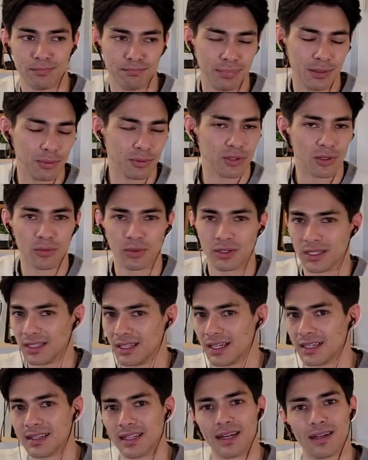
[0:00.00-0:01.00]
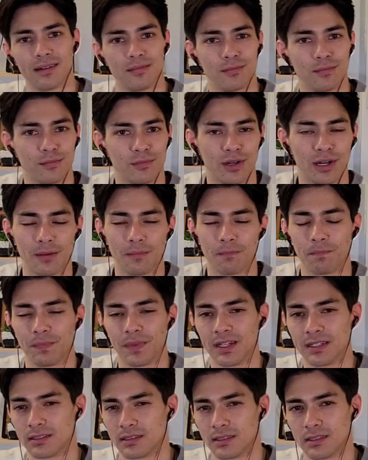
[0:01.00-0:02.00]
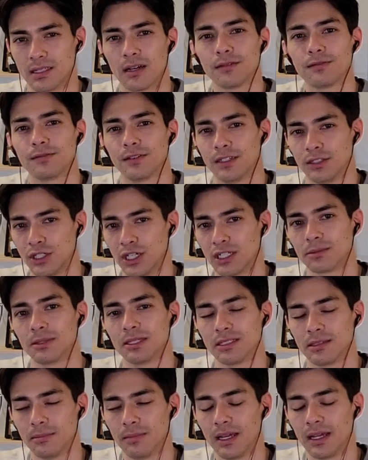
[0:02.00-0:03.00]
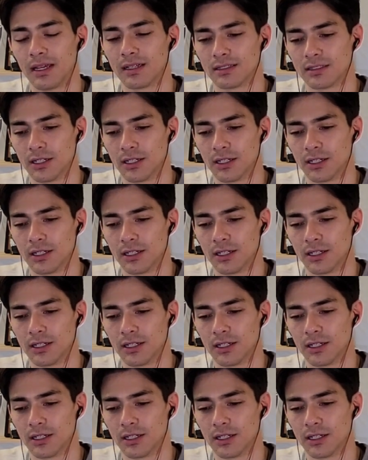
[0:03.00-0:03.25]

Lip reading: people don't really like that, right? It's a tough adjustment to make.